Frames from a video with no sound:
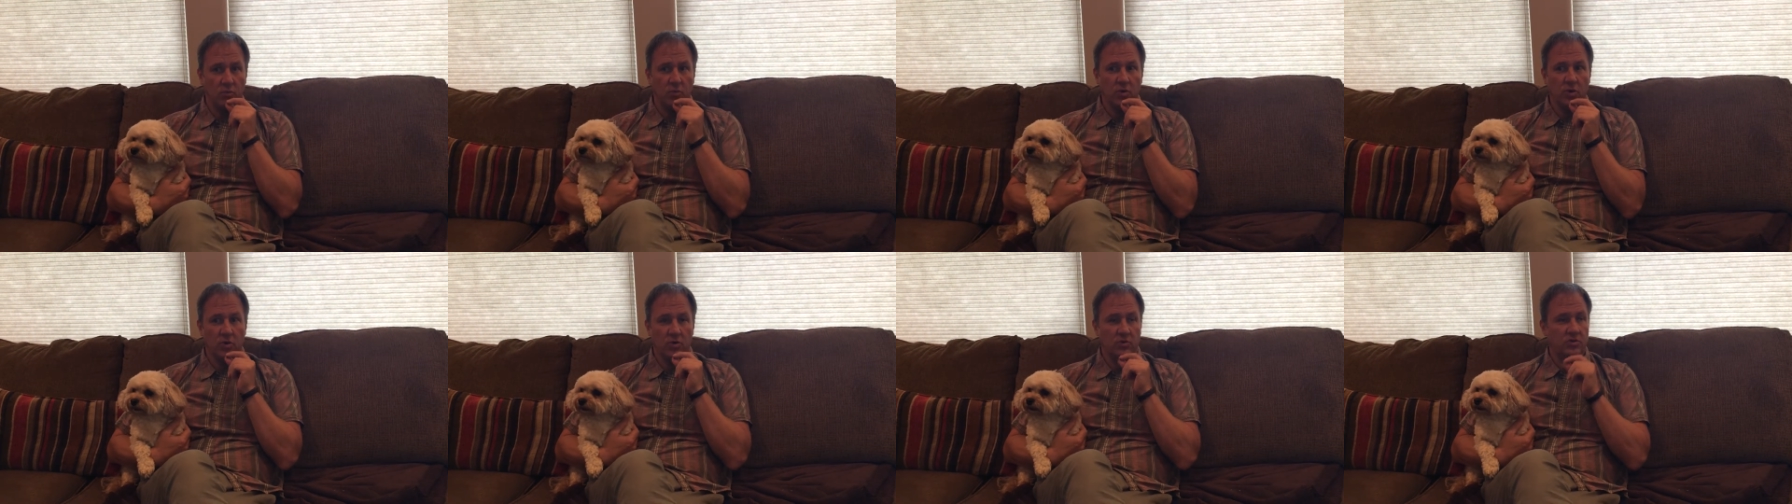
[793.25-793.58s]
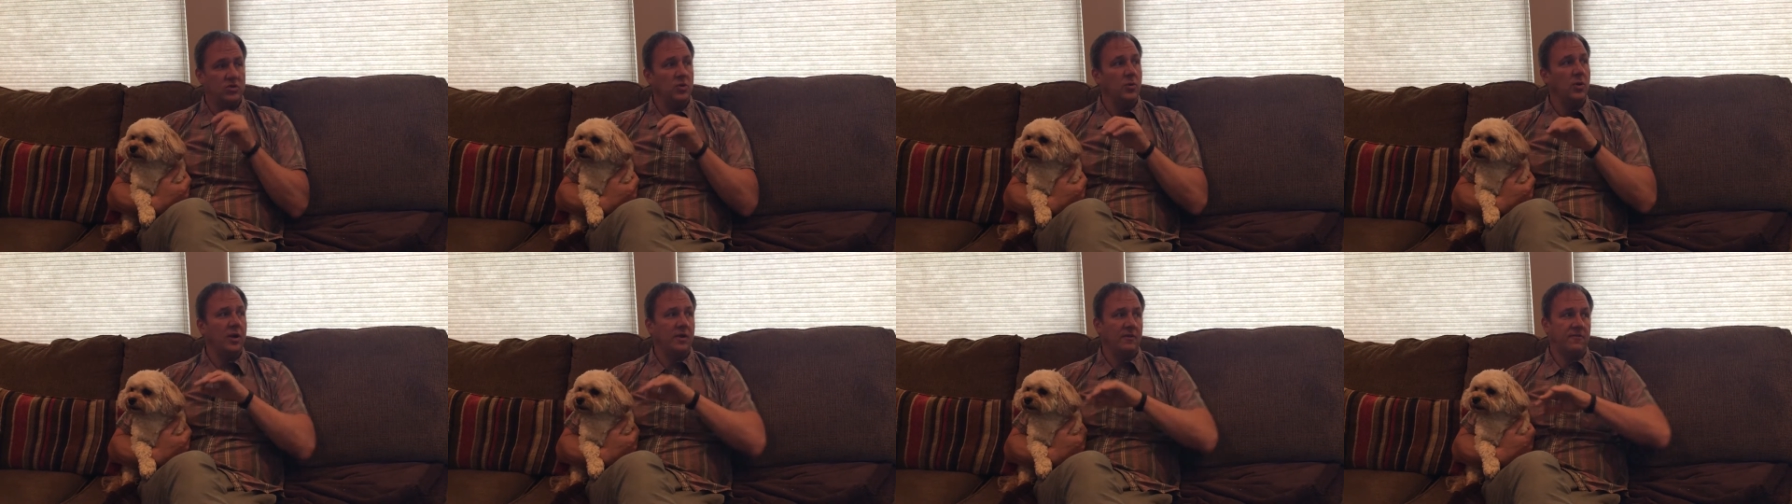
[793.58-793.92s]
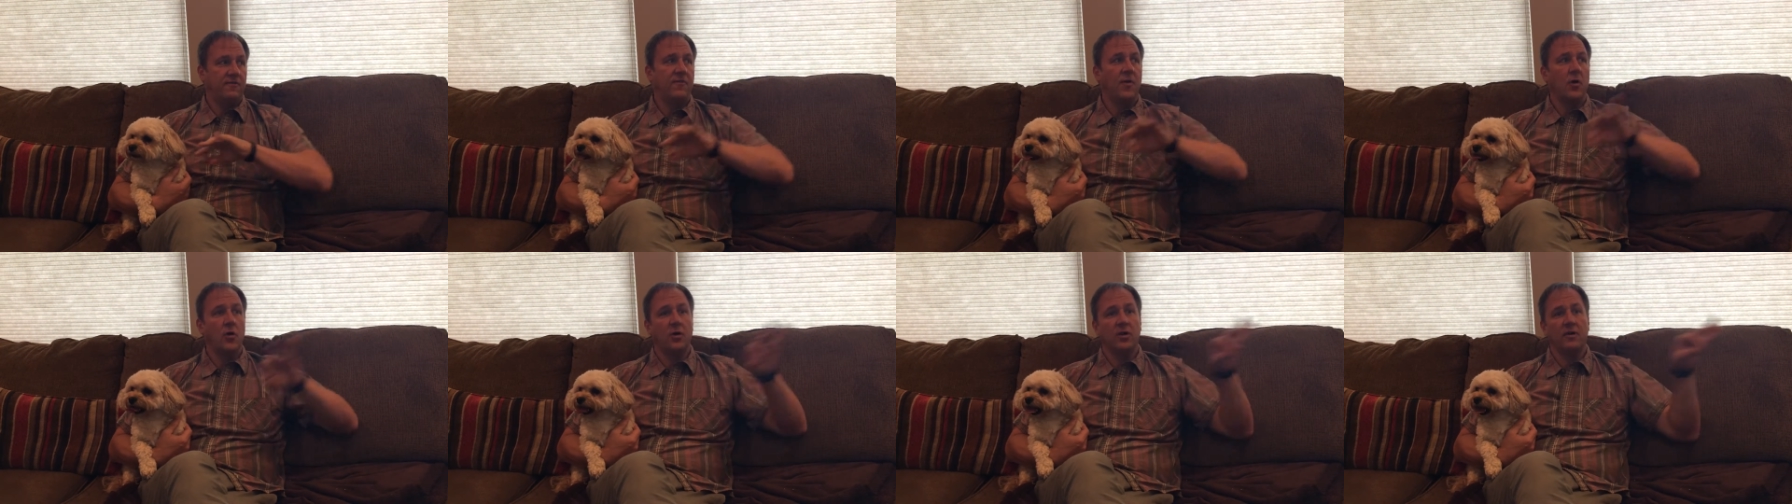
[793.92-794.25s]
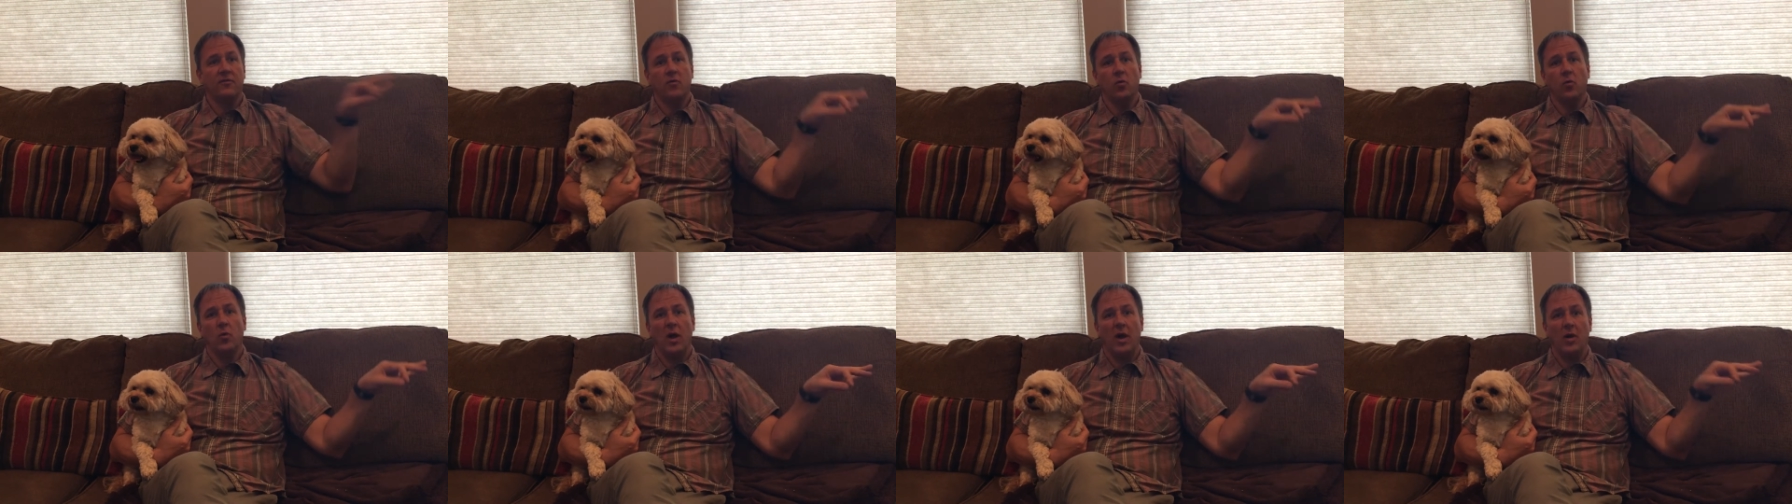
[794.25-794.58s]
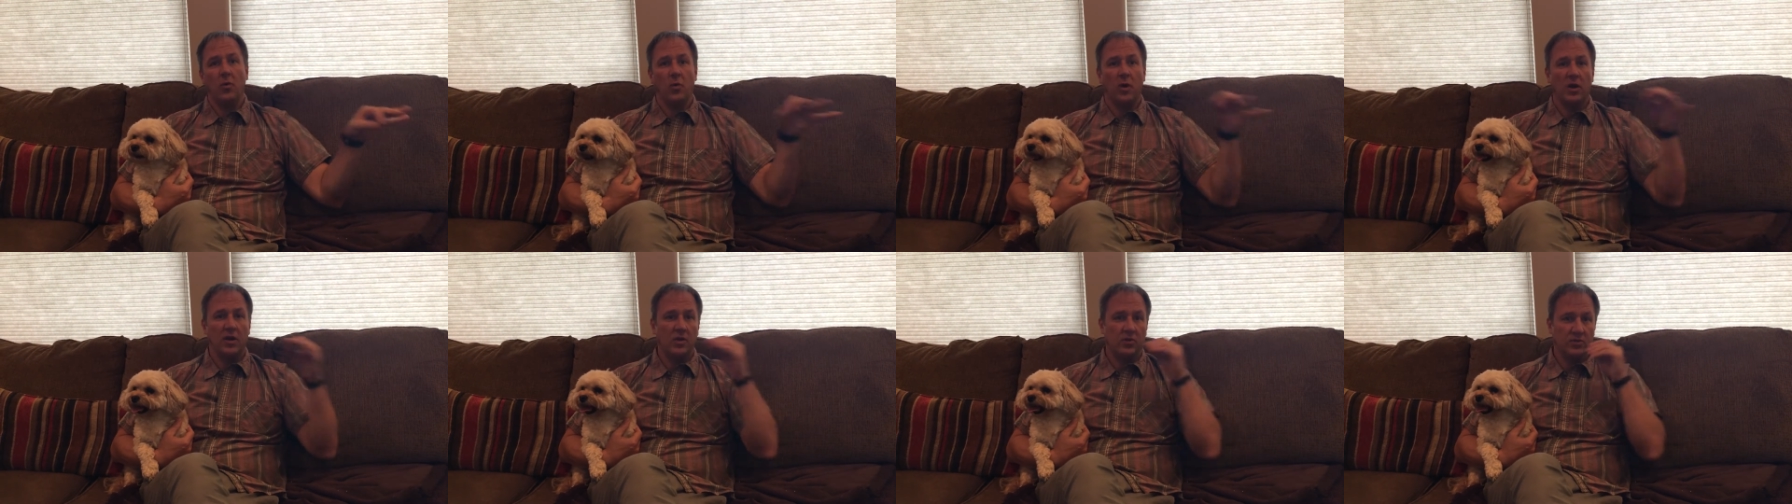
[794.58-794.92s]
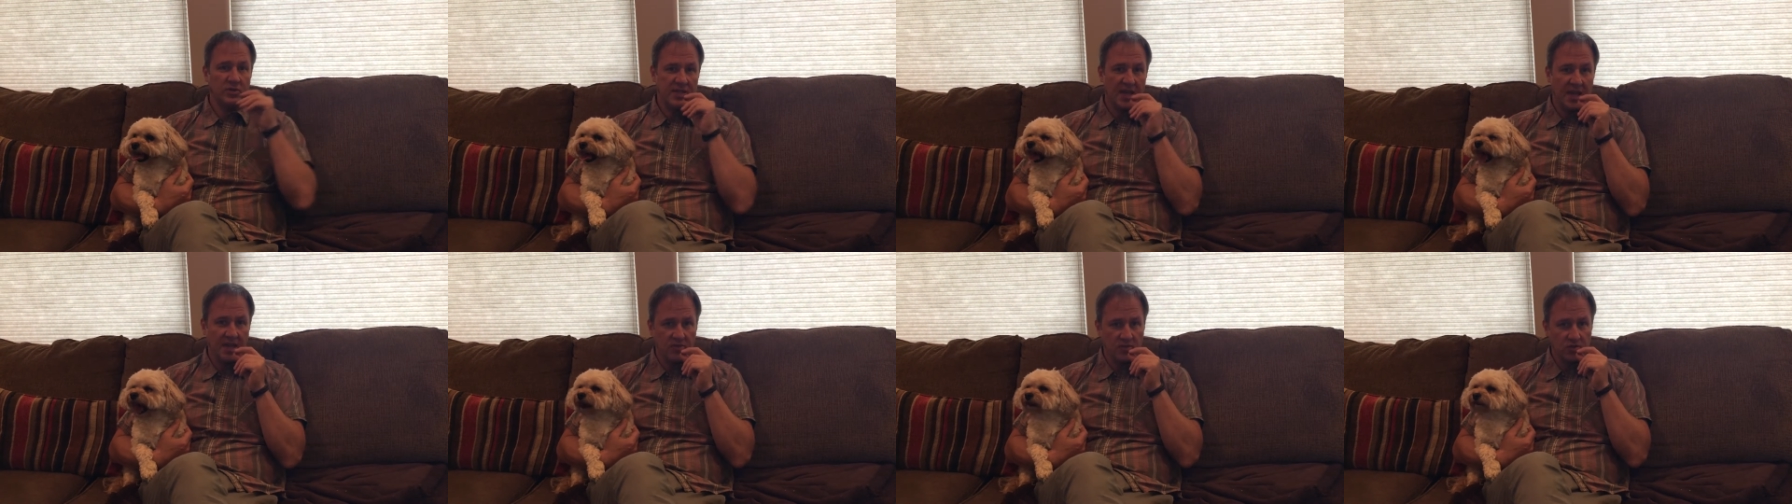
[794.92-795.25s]
we're doing it far enough away where he'll
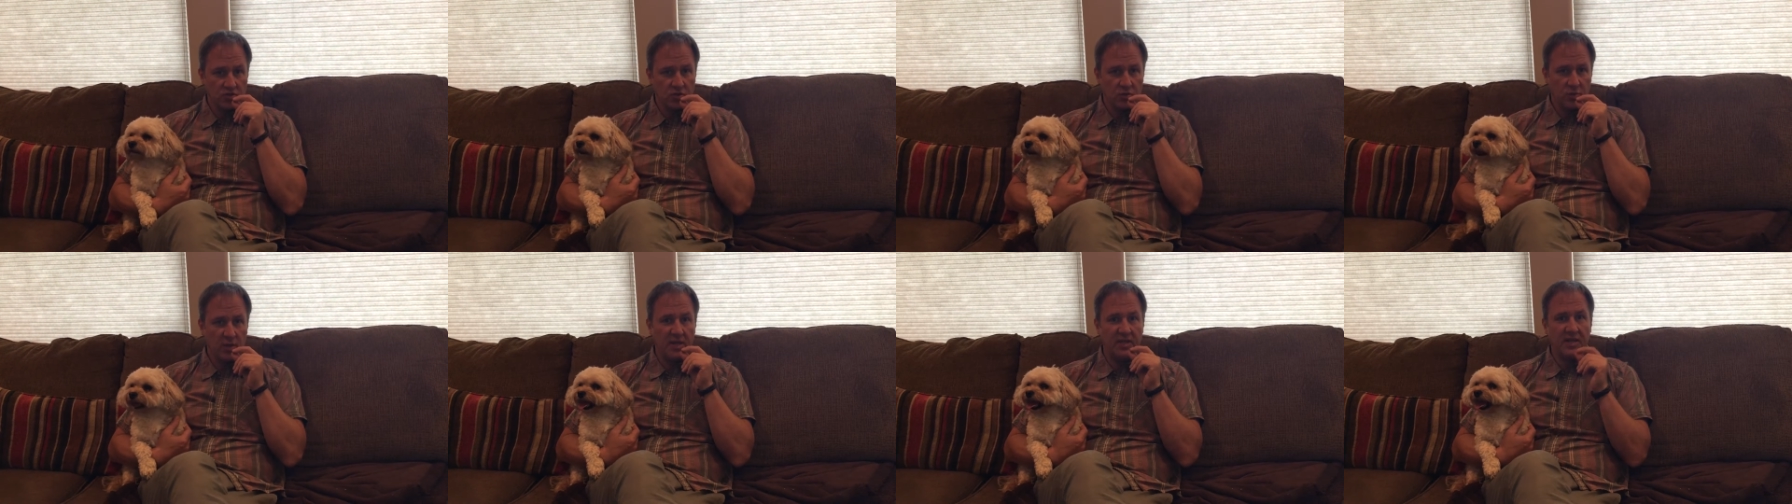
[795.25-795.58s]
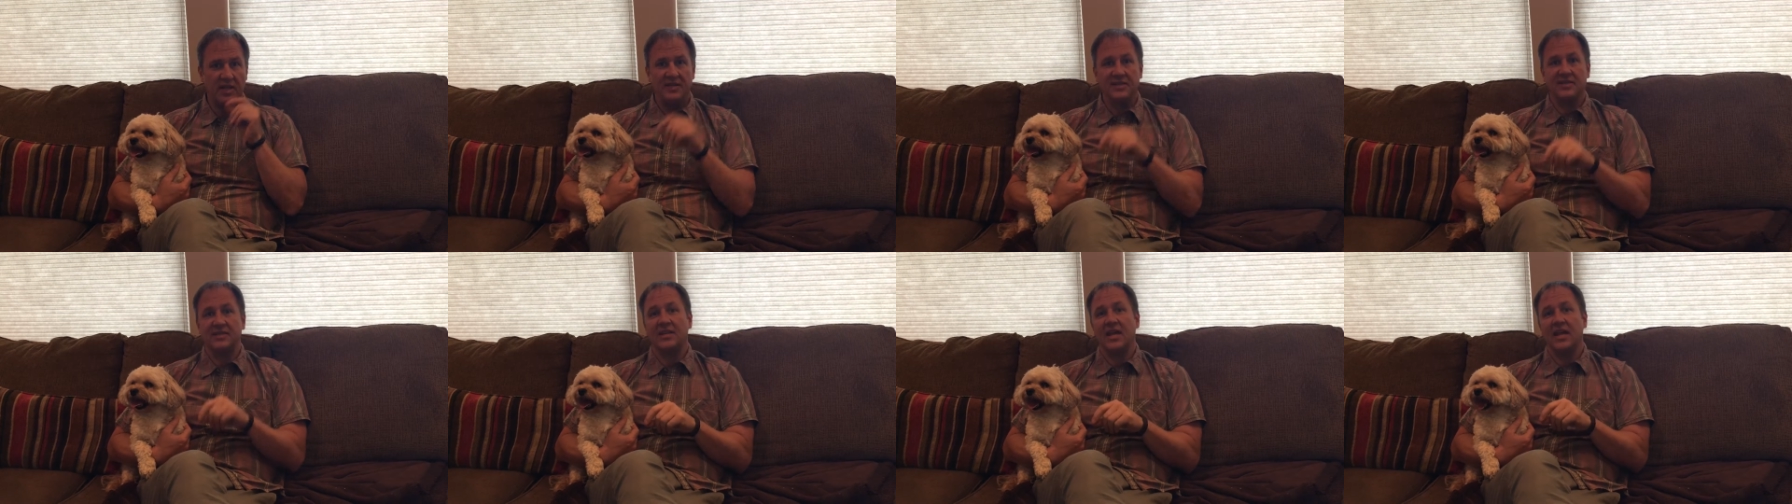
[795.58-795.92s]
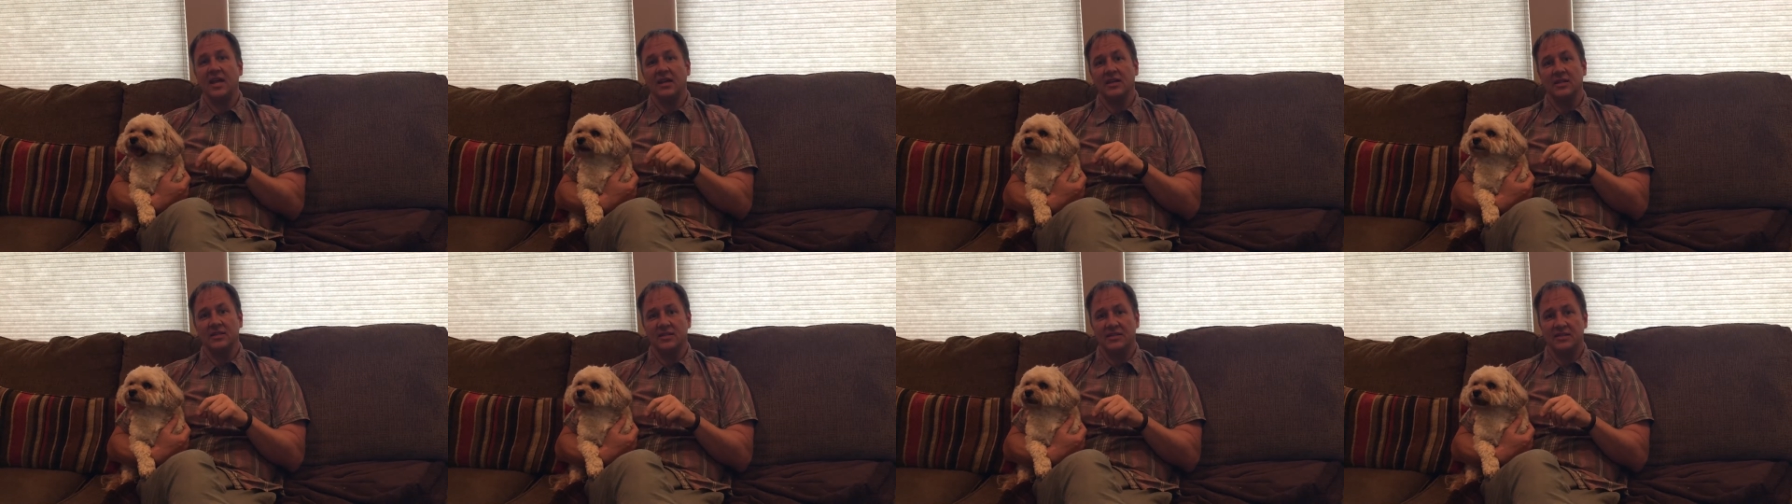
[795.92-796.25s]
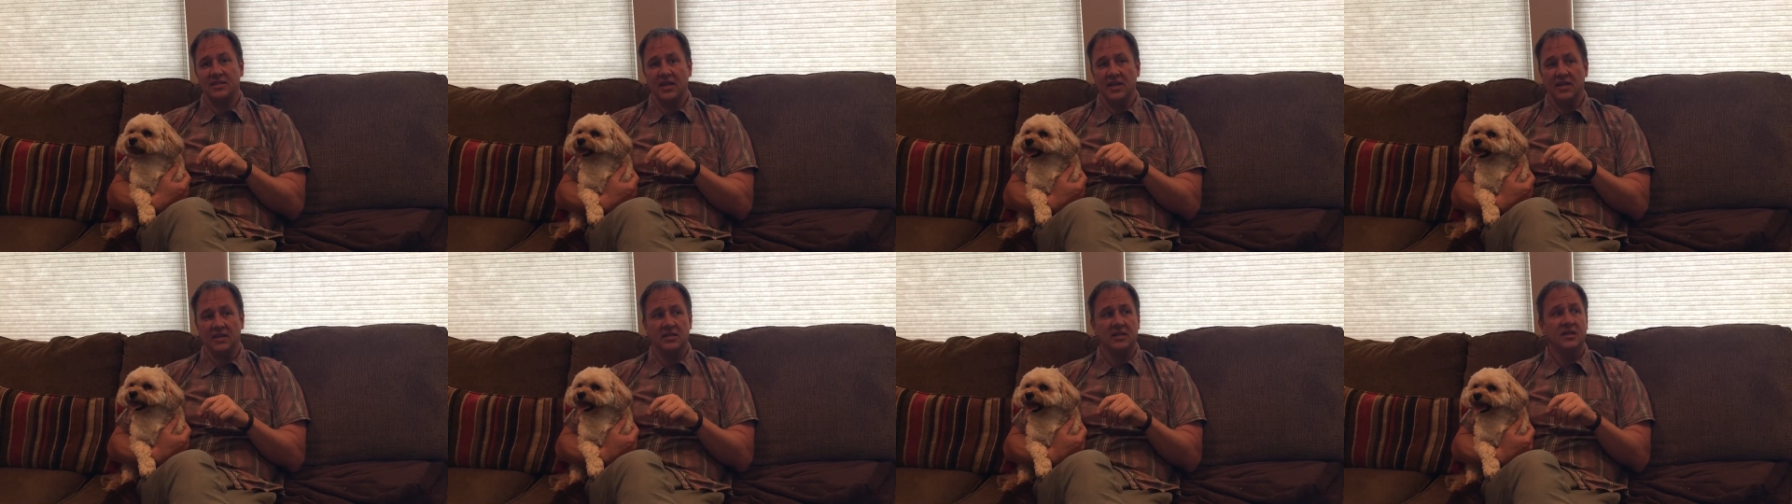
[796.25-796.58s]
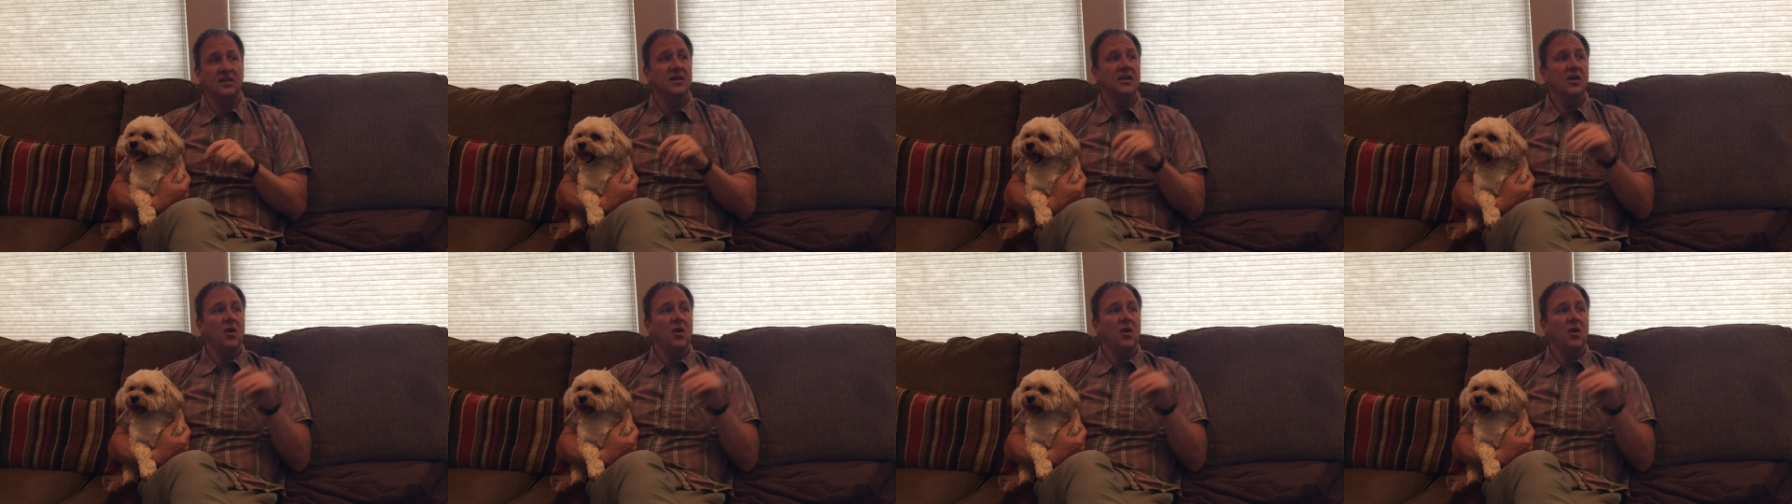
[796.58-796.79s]
take the treat and stay in a sit.